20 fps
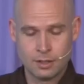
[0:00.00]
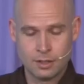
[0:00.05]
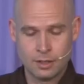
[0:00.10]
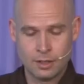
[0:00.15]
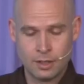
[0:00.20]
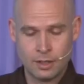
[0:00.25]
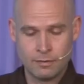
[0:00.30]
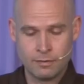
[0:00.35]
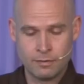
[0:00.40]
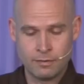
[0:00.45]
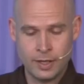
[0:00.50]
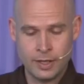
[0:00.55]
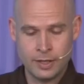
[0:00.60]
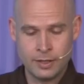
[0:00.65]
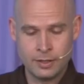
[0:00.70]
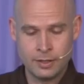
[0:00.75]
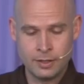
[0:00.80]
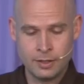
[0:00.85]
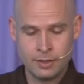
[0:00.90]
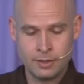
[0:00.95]
and
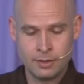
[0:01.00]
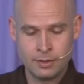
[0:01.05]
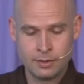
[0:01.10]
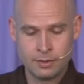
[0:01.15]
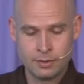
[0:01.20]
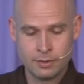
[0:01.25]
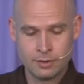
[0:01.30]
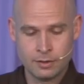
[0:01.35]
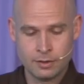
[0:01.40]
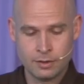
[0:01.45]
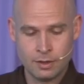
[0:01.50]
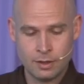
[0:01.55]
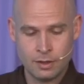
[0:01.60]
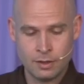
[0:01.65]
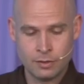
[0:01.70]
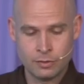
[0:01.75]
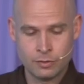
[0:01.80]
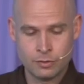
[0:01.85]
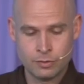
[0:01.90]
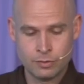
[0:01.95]
finding
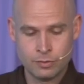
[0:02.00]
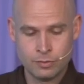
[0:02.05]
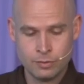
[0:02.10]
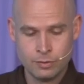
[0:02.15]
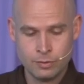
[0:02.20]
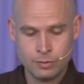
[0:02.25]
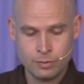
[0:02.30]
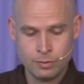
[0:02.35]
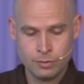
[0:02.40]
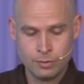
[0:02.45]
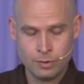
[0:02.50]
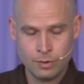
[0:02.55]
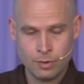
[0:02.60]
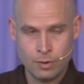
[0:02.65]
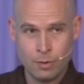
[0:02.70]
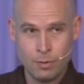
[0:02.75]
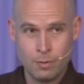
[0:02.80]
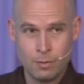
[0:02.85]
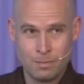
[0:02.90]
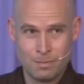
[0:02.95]
our true
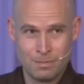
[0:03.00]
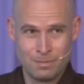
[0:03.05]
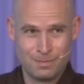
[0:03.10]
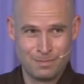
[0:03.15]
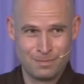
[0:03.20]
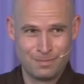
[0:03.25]
home.